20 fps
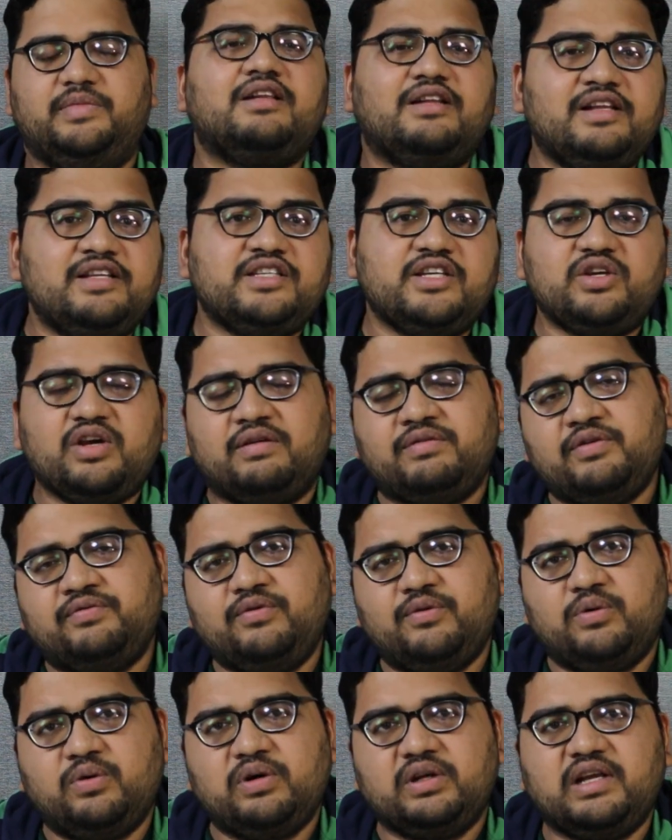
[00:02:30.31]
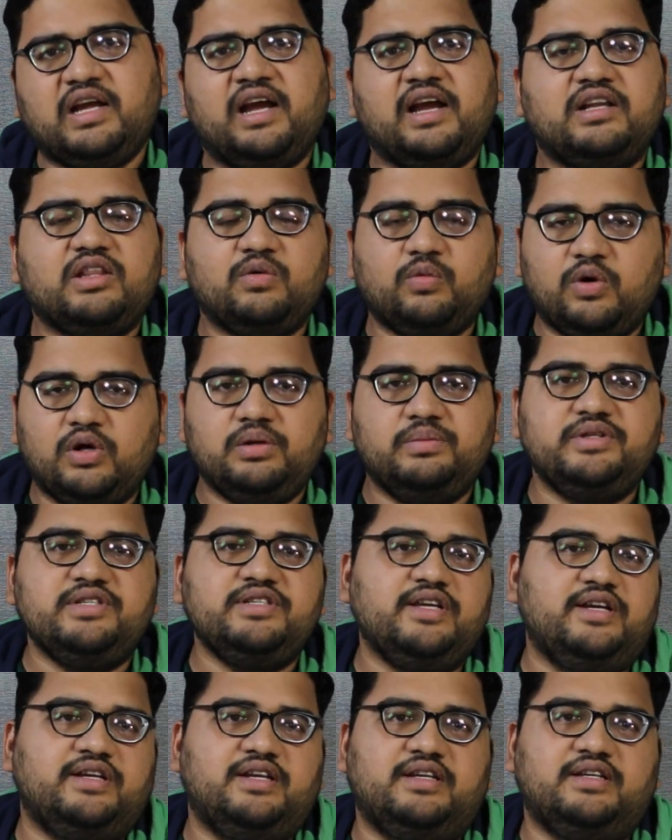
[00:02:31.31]
Let's say you have a phone and the volume is
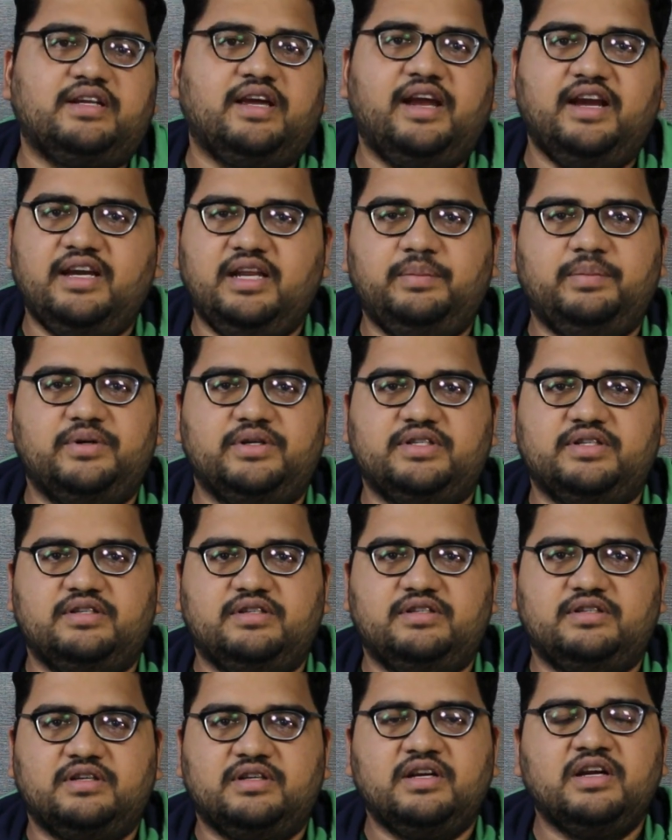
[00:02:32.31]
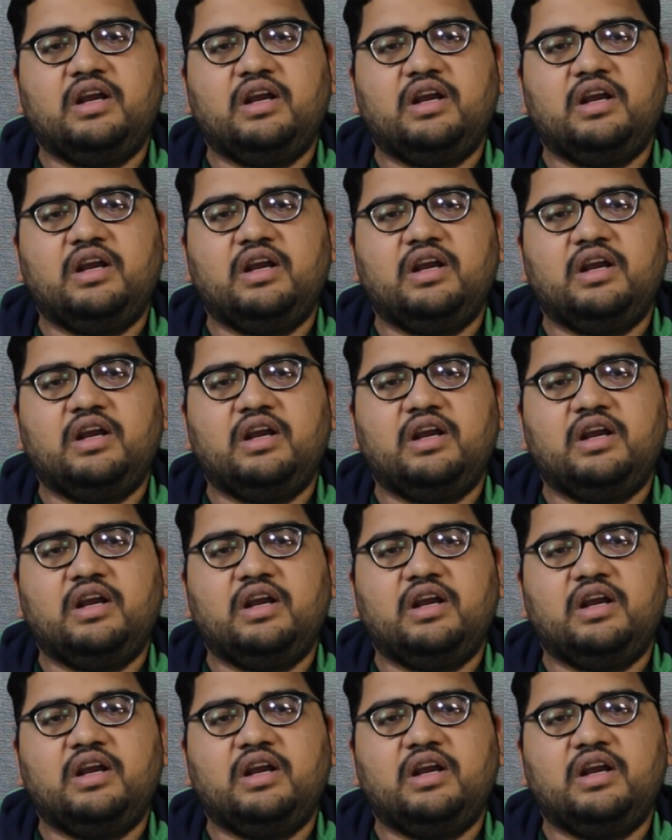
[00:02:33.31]
set at 80%.